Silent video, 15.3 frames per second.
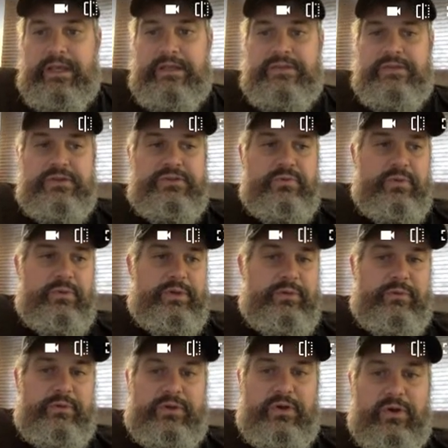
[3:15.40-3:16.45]
Okay.
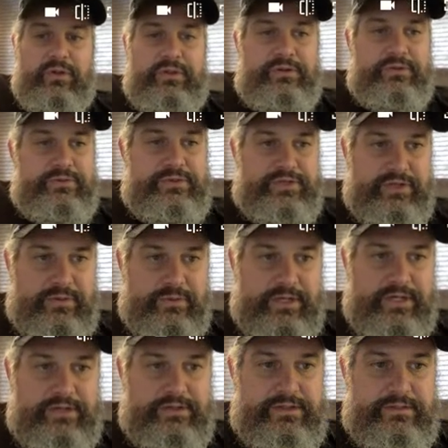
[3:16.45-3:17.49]
It's also what we would call
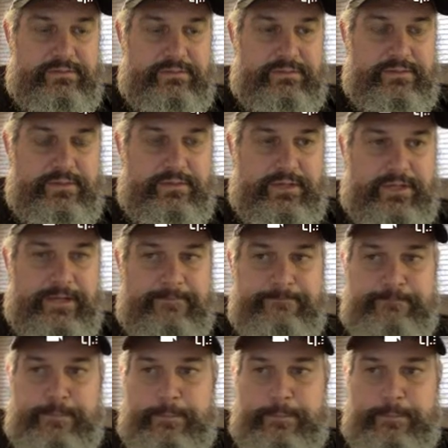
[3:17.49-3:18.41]
the New Stone Age.